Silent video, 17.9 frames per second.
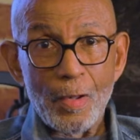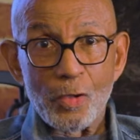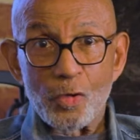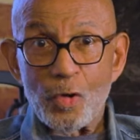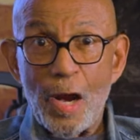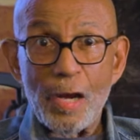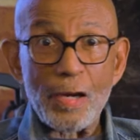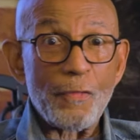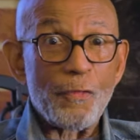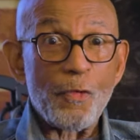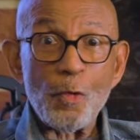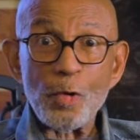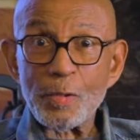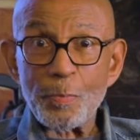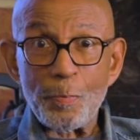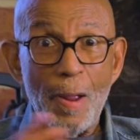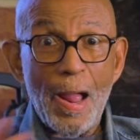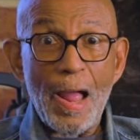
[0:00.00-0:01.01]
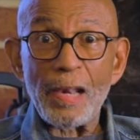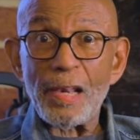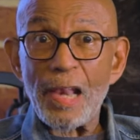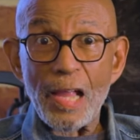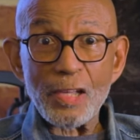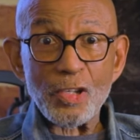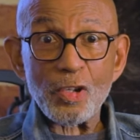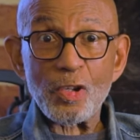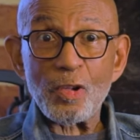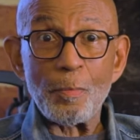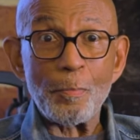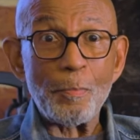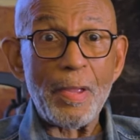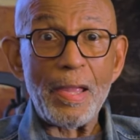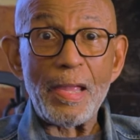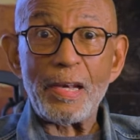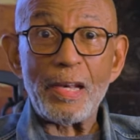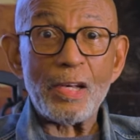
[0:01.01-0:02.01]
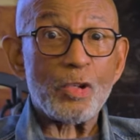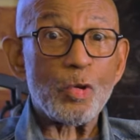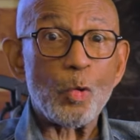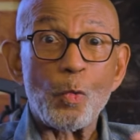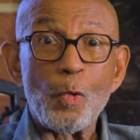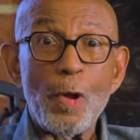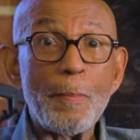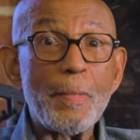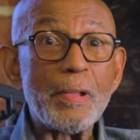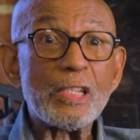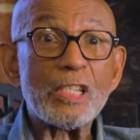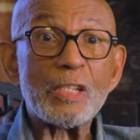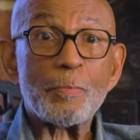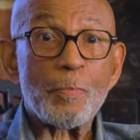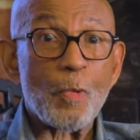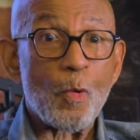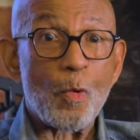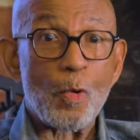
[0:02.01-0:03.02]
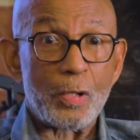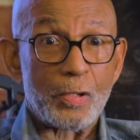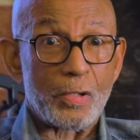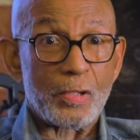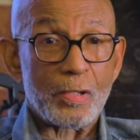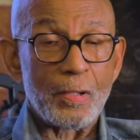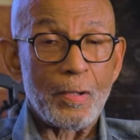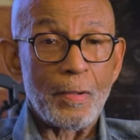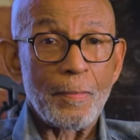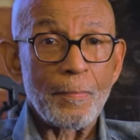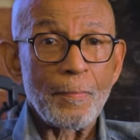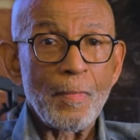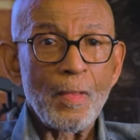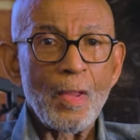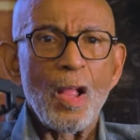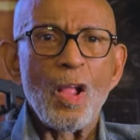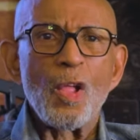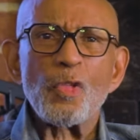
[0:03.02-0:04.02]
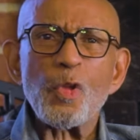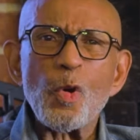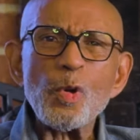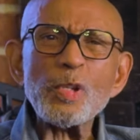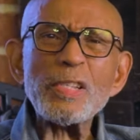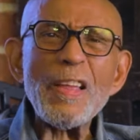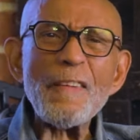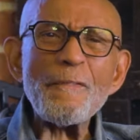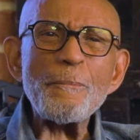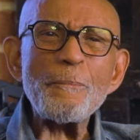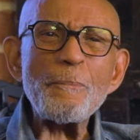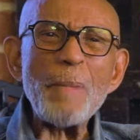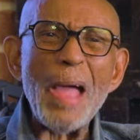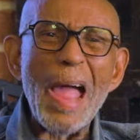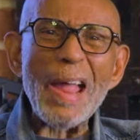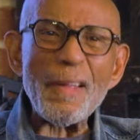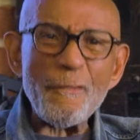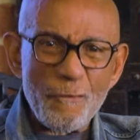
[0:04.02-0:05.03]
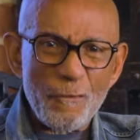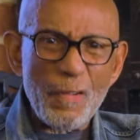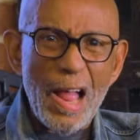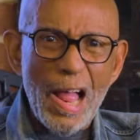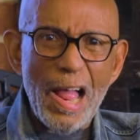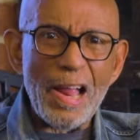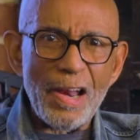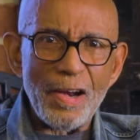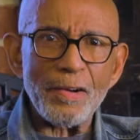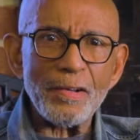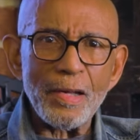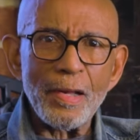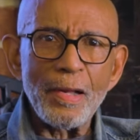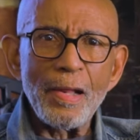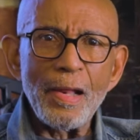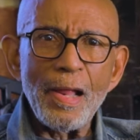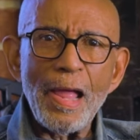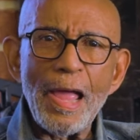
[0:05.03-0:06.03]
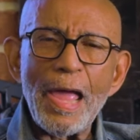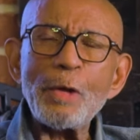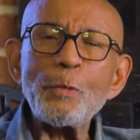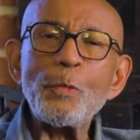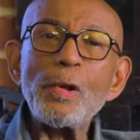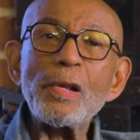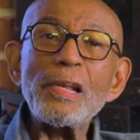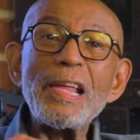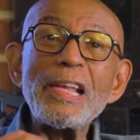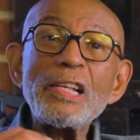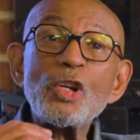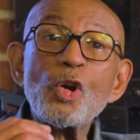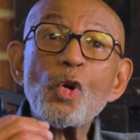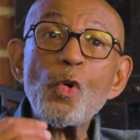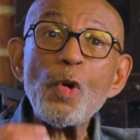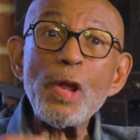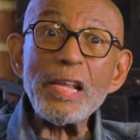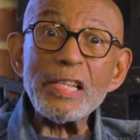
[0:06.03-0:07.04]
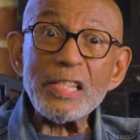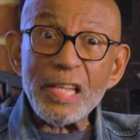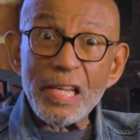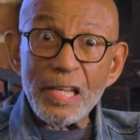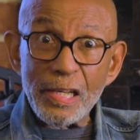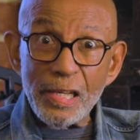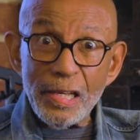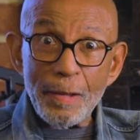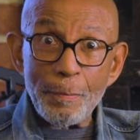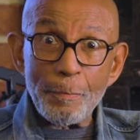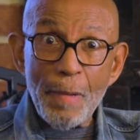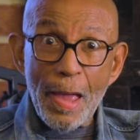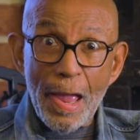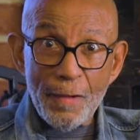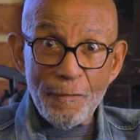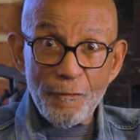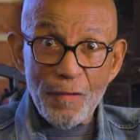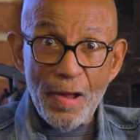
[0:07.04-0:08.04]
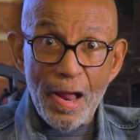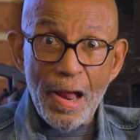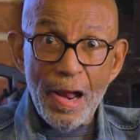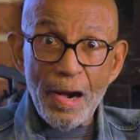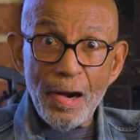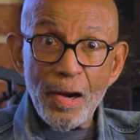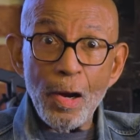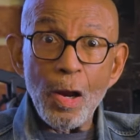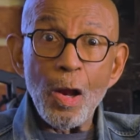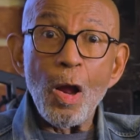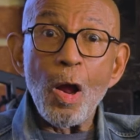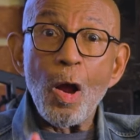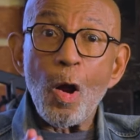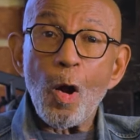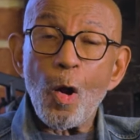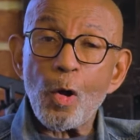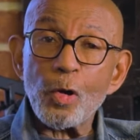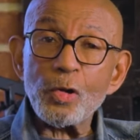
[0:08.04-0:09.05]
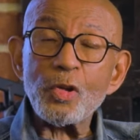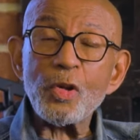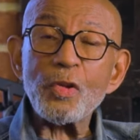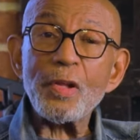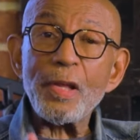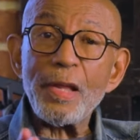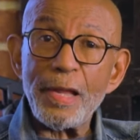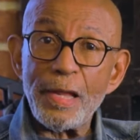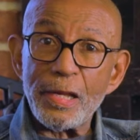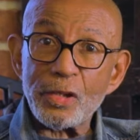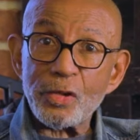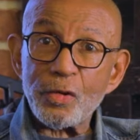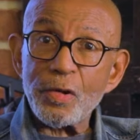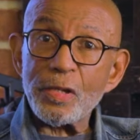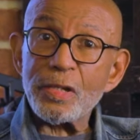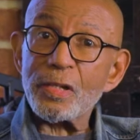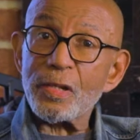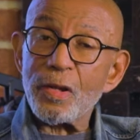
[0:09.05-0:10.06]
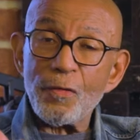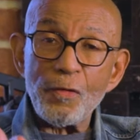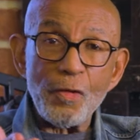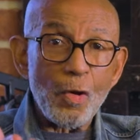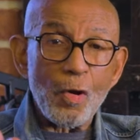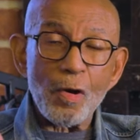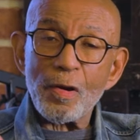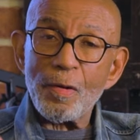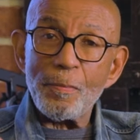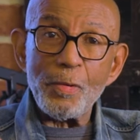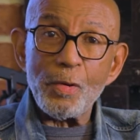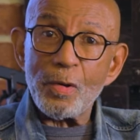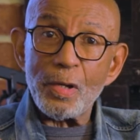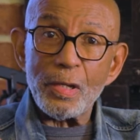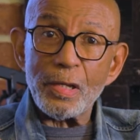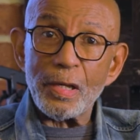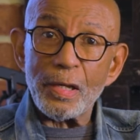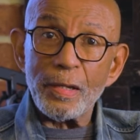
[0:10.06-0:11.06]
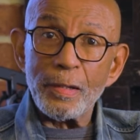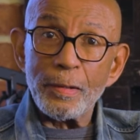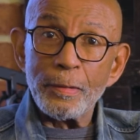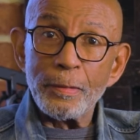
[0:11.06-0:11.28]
Trying to force biological men into women's sports. Those have backfired and will increasingly backfire onto the interests of your community.